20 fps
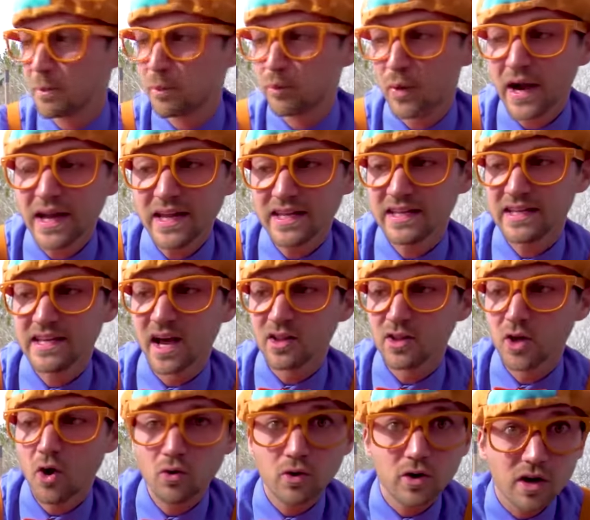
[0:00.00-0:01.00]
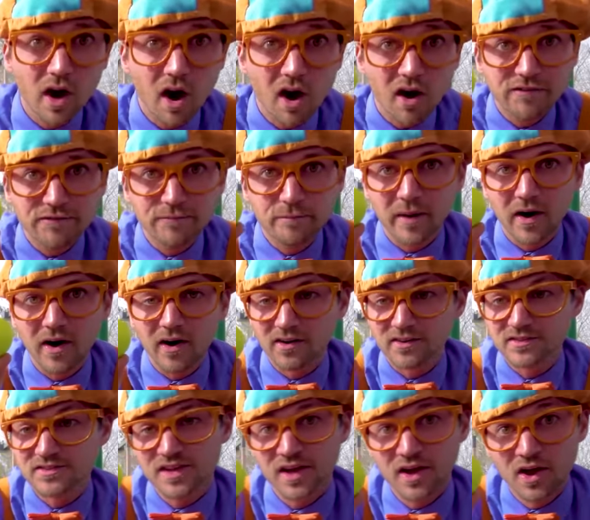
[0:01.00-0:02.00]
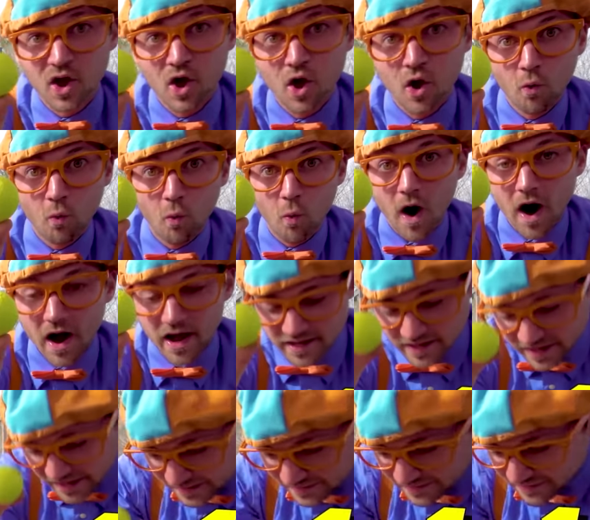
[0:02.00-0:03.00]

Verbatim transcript: bright yellow golf balls. One,